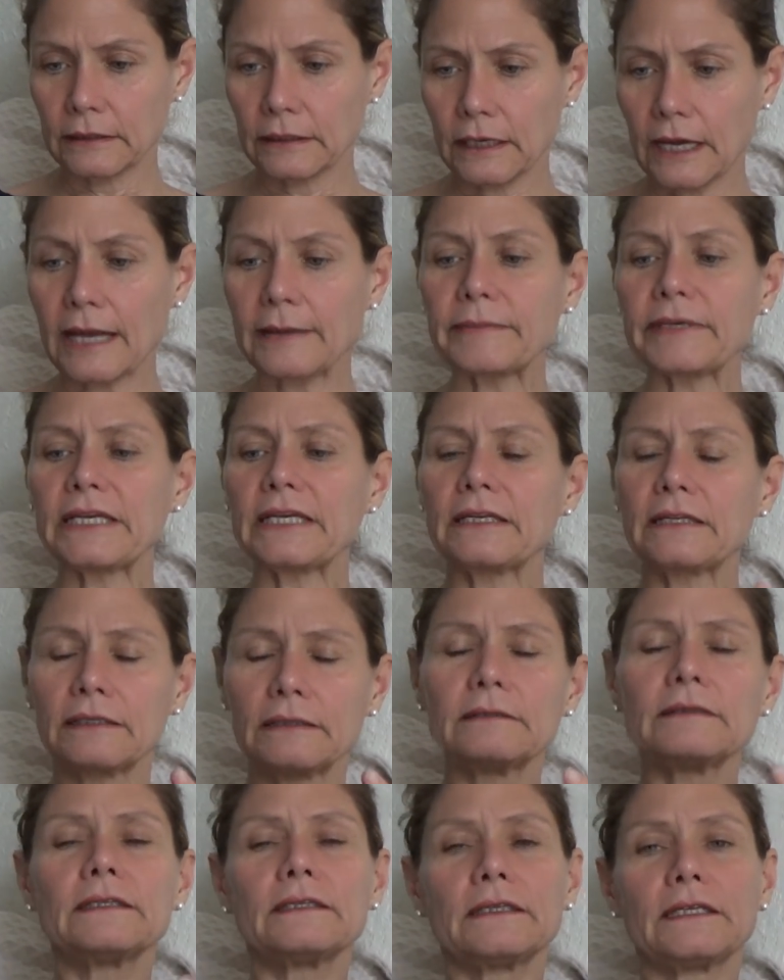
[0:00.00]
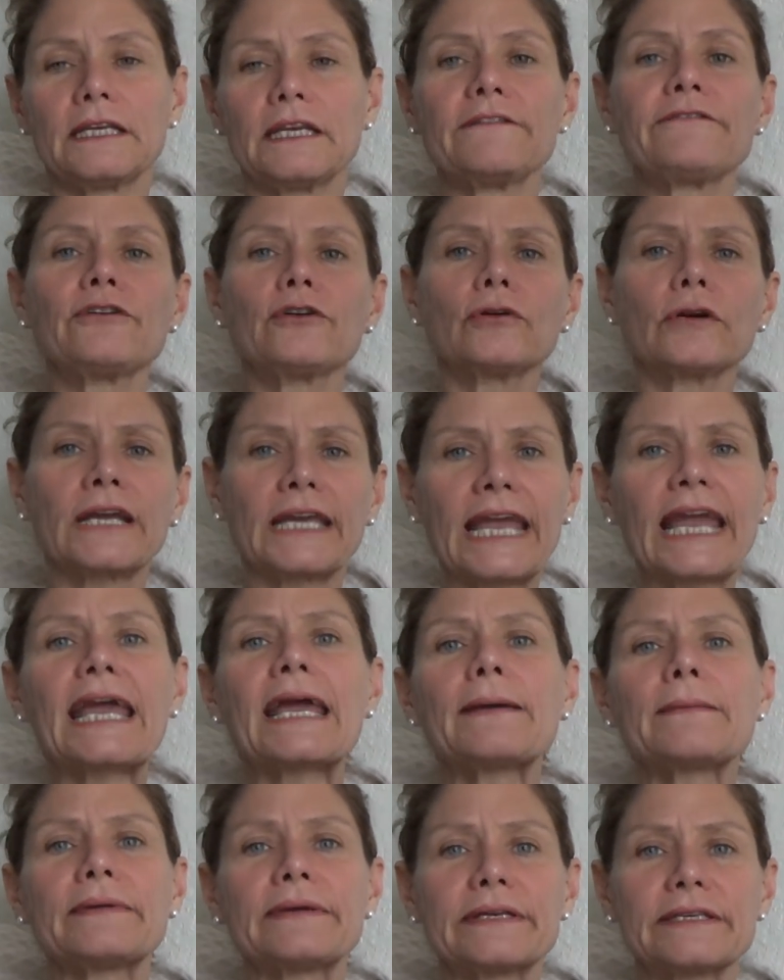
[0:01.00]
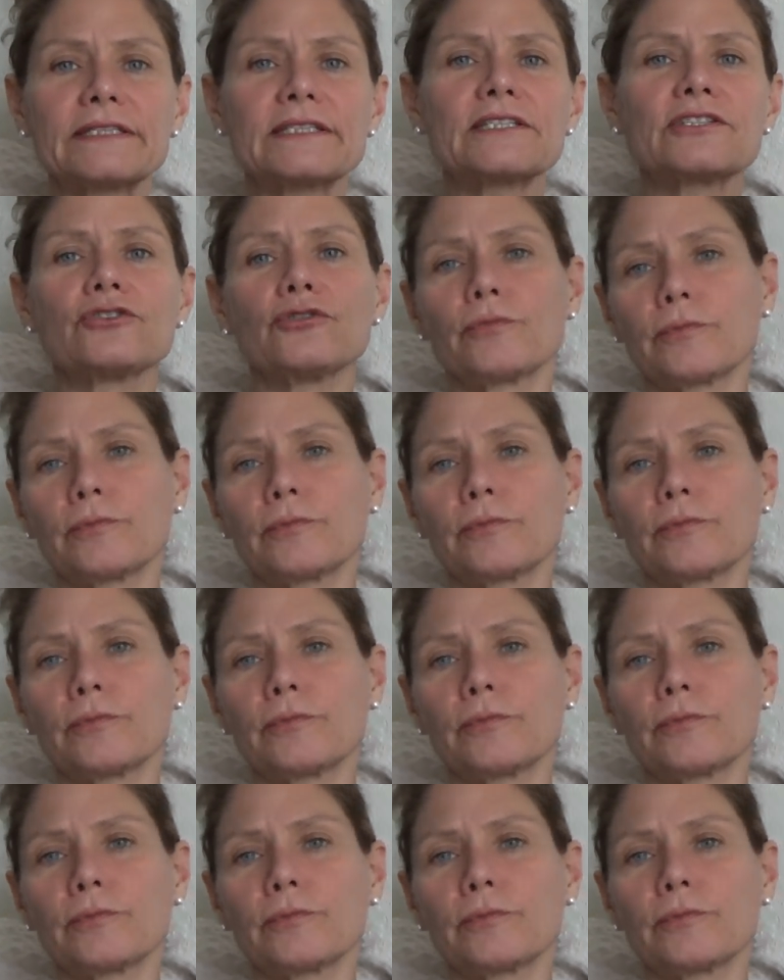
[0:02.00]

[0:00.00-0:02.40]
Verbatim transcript: I mean, if you're a chemist, you